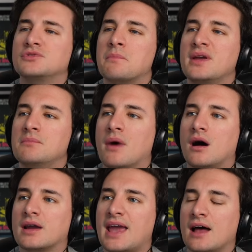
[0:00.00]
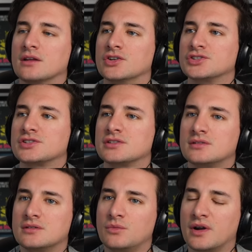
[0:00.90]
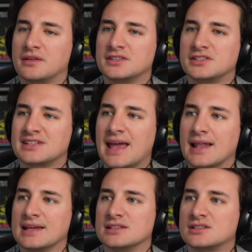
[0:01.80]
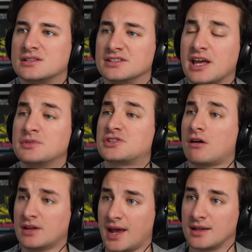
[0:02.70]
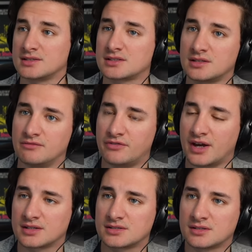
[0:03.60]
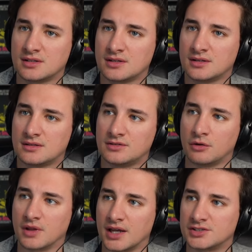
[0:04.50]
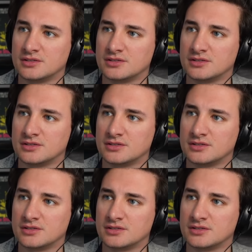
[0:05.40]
Mean Mark and, Callis, where this is Callis, the same as Don Callis, in fact. No oh, relation.